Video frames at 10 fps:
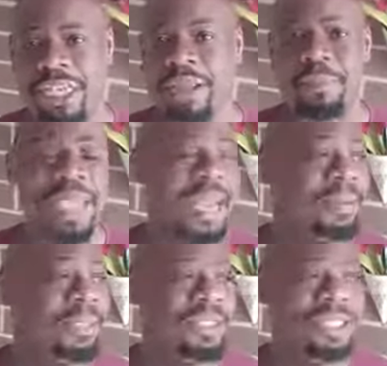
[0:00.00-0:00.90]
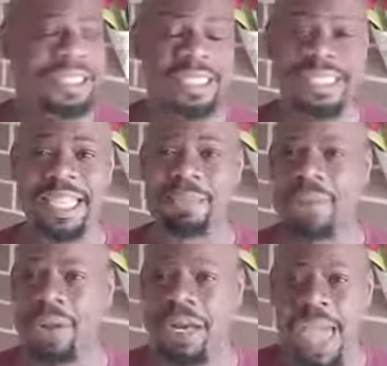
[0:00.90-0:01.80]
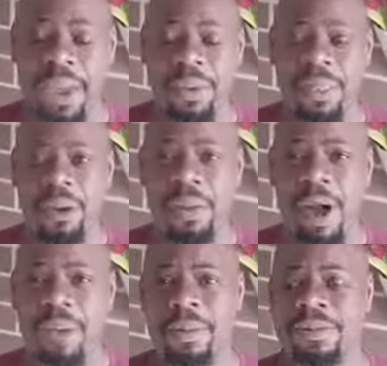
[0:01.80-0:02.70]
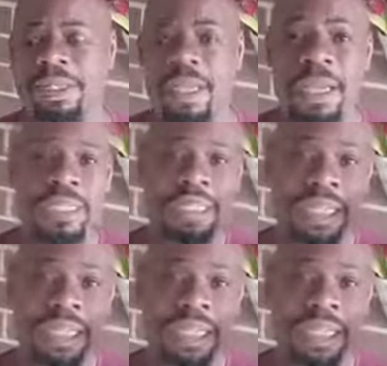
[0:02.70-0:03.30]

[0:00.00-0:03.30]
being able to just sleep through the night with no problems, just